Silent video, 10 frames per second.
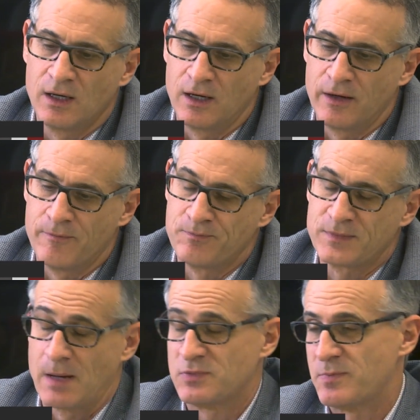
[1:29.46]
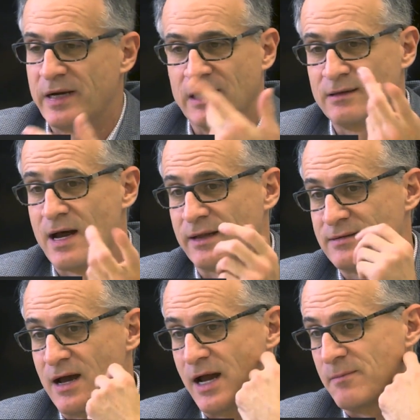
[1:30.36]
I'm spending a lot of
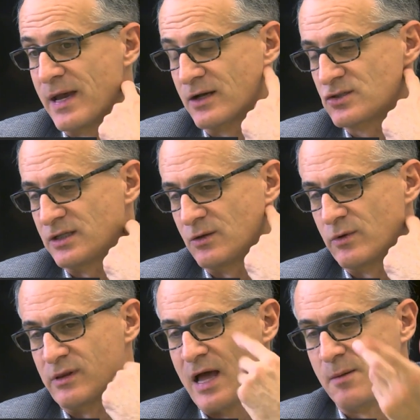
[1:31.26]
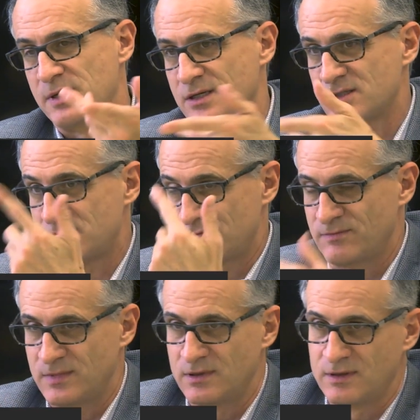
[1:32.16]
time actually with lobbyists
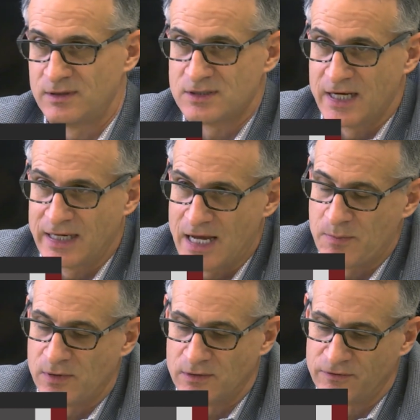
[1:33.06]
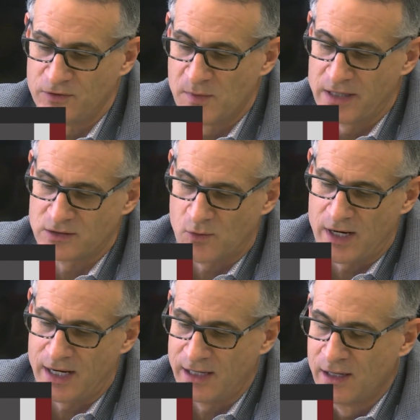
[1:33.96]
at the state capitol a few miles
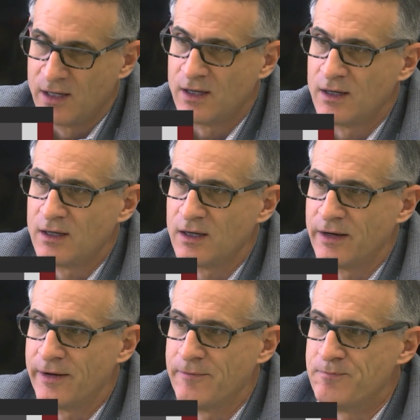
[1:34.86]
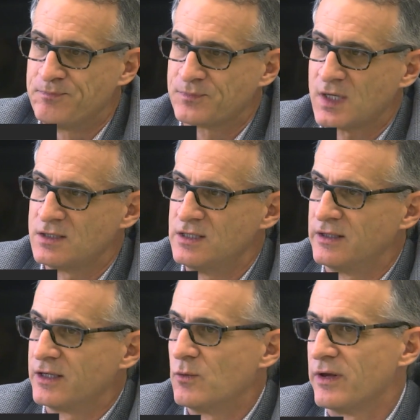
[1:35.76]
away,
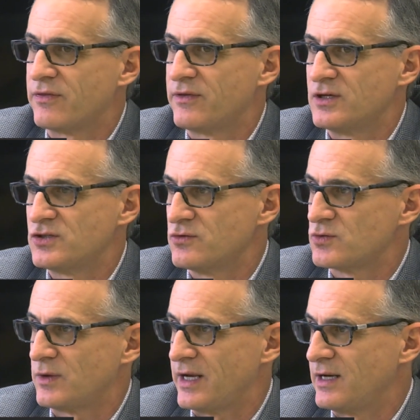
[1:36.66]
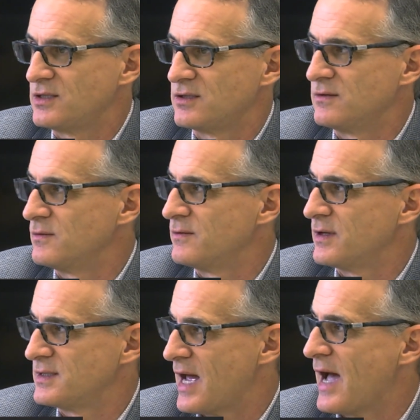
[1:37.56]
dealing with issues relating to
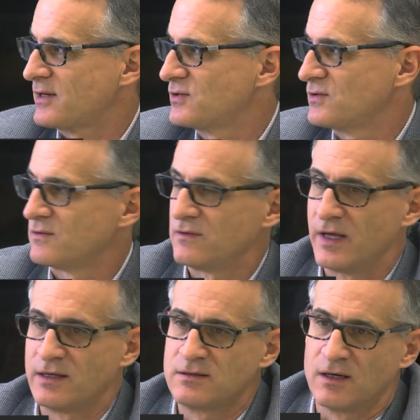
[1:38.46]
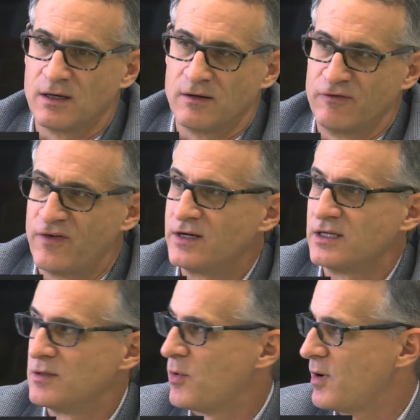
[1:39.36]
the tax that
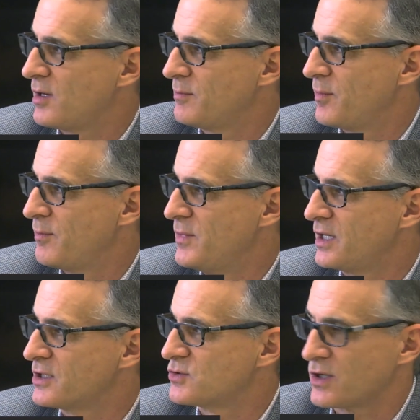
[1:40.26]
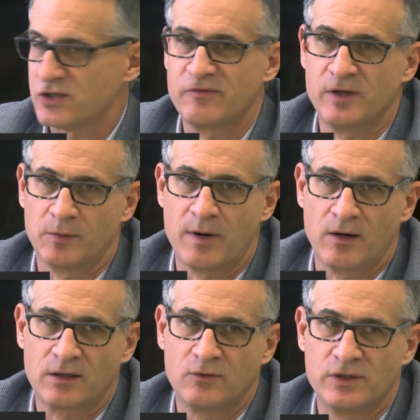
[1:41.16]
funded the construction of Miller
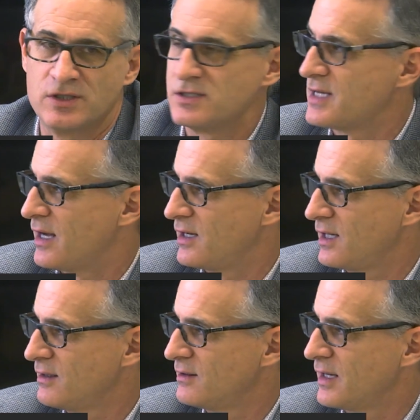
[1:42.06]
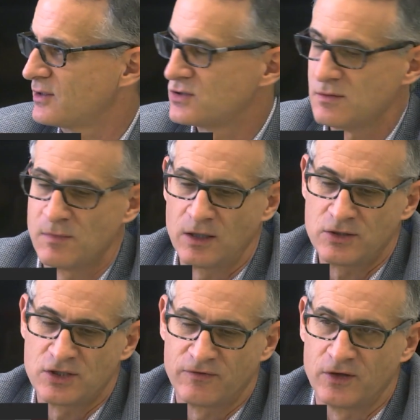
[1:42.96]
Park, which is ending next
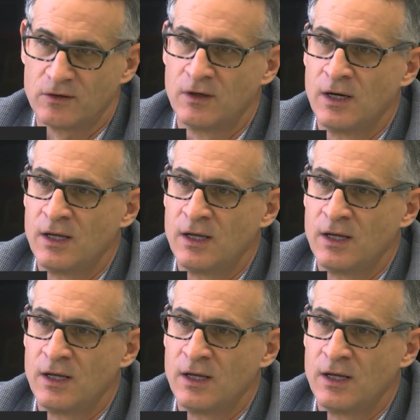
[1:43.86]
March. If you're